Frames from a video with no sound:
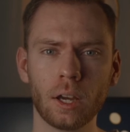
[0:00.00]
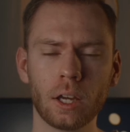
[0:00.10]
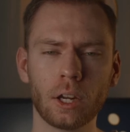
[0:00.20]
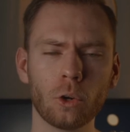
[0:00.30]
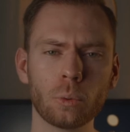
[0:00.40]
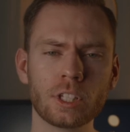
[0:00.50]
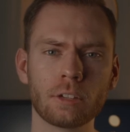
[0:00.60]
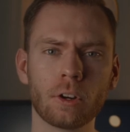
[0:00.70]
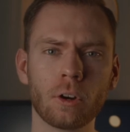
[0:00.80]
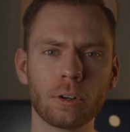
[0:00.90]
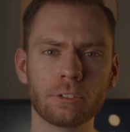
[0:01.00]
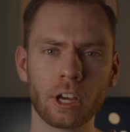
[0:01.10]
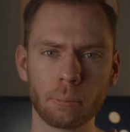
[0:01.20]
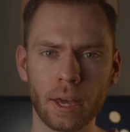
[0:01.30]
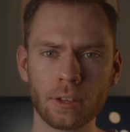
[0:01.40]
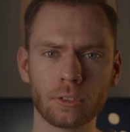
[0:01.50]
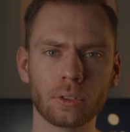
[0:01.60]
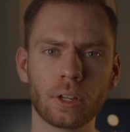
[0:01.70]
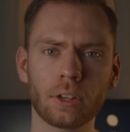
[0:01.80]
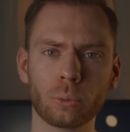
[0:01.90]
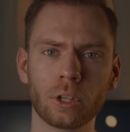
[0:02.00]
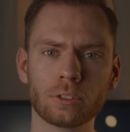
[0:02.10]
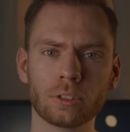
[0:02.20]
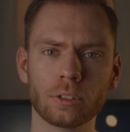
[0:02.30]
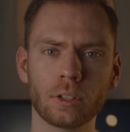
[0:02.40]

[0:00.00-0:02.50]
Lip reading: and I always have a hard time answering that question.